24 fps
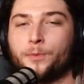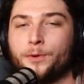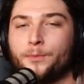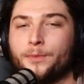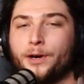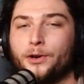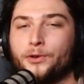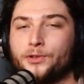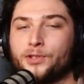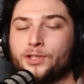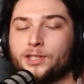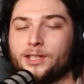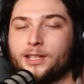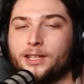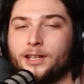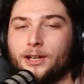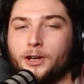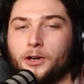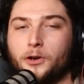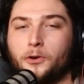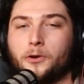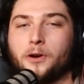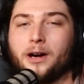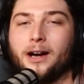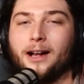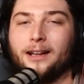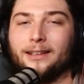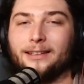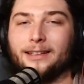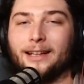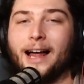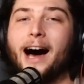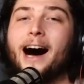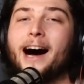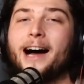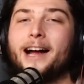mimosa or a
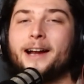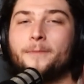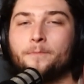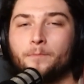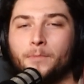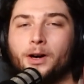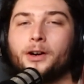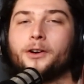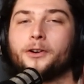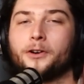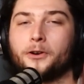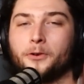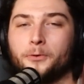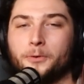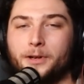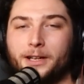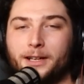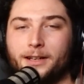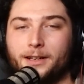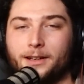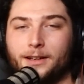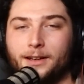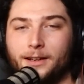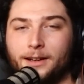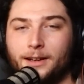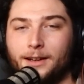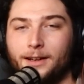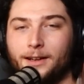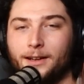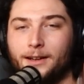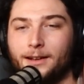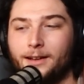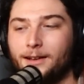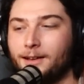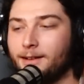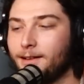lime margarita.
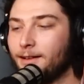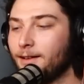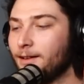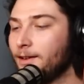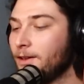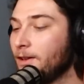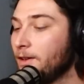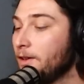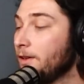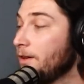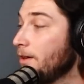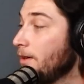No, take